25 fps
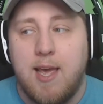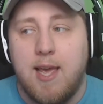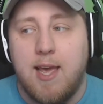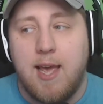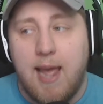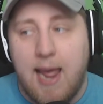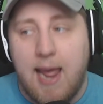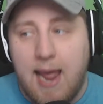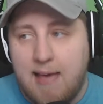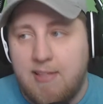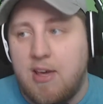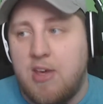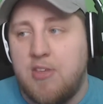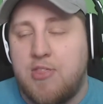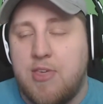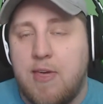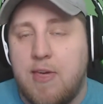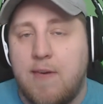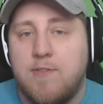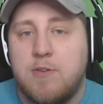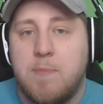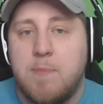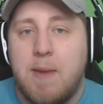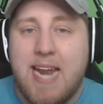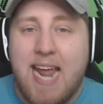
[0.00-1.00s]
LA
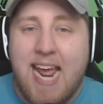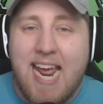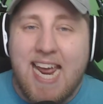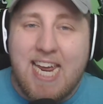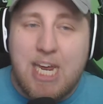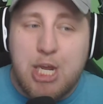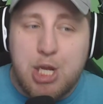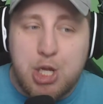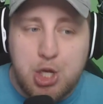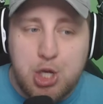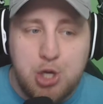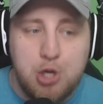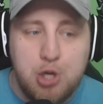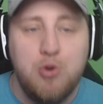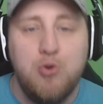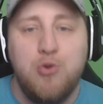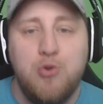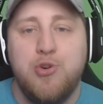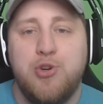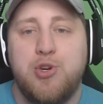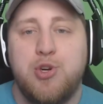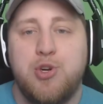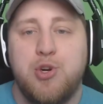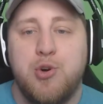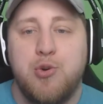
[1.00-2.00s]
Thieves made a
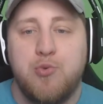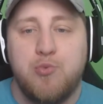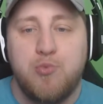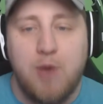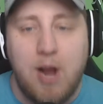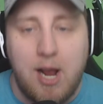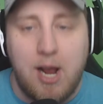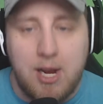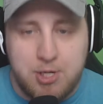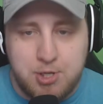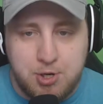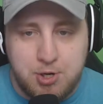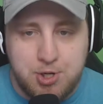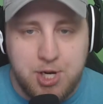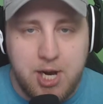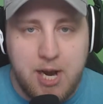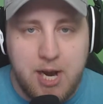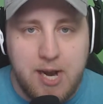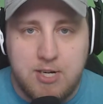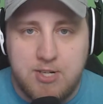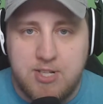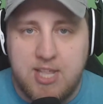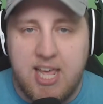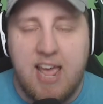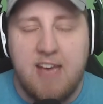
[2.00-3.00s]
huge roster
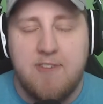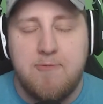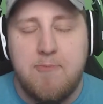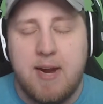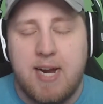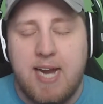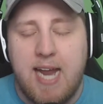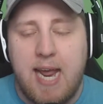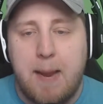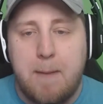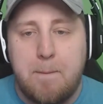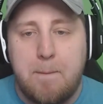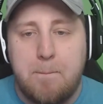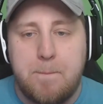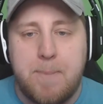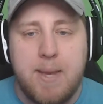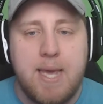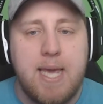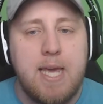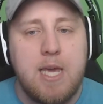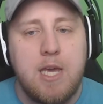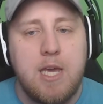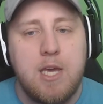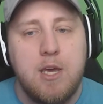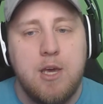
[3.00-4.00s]
change. They have made a
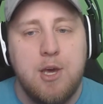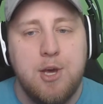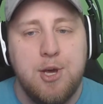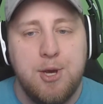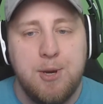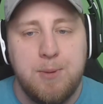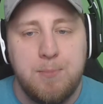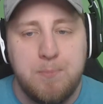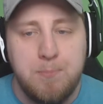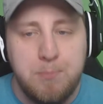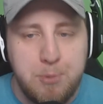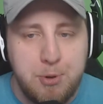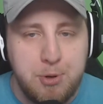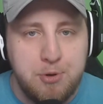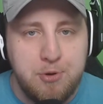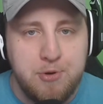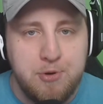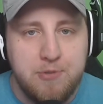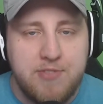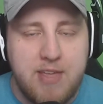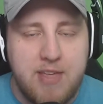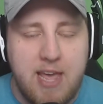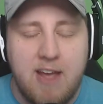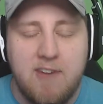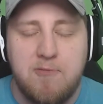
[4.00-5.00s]
big
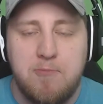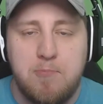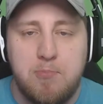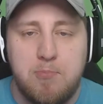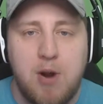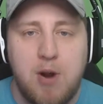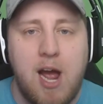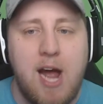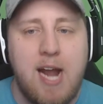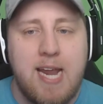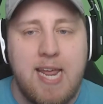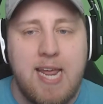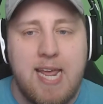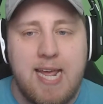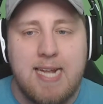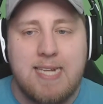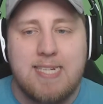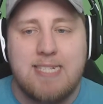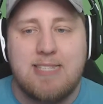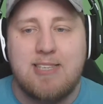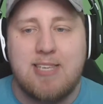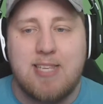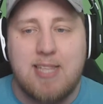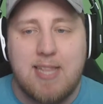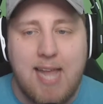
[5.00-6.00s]
move. They have brought in
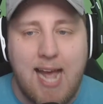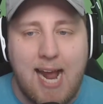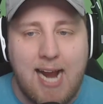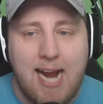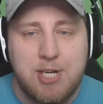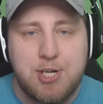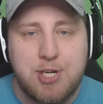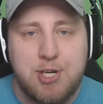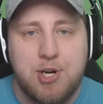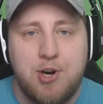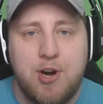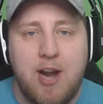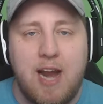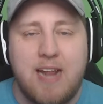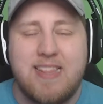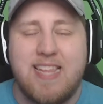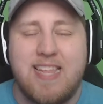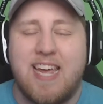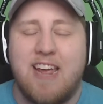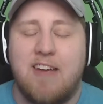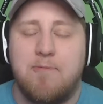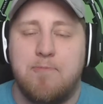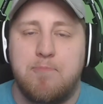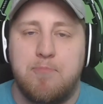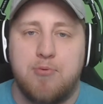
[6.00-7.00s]
Slasher and they
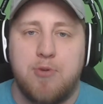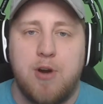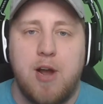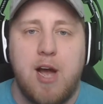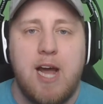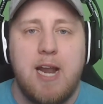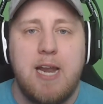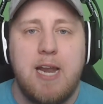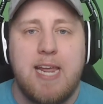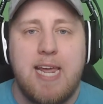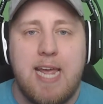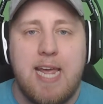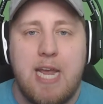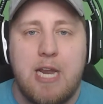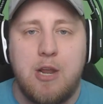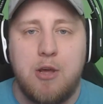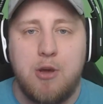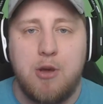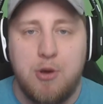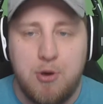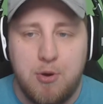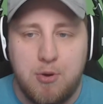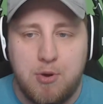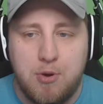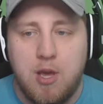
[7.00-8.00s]
have brought in
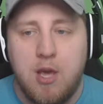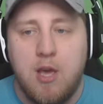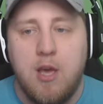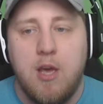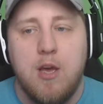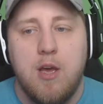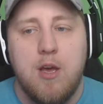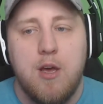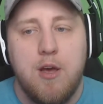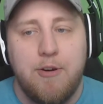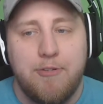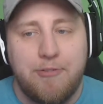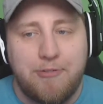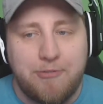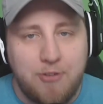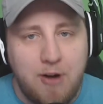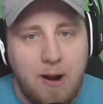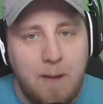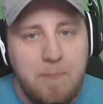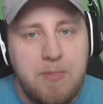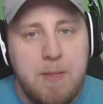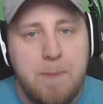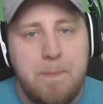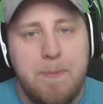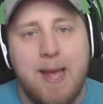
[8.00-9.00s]
Hook
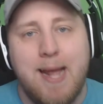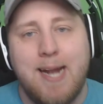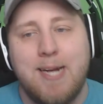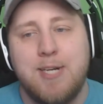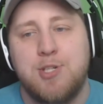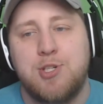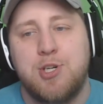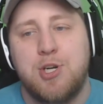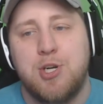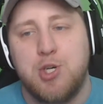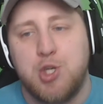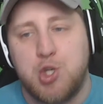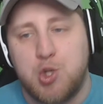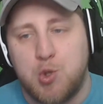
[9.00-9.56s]
from the bench.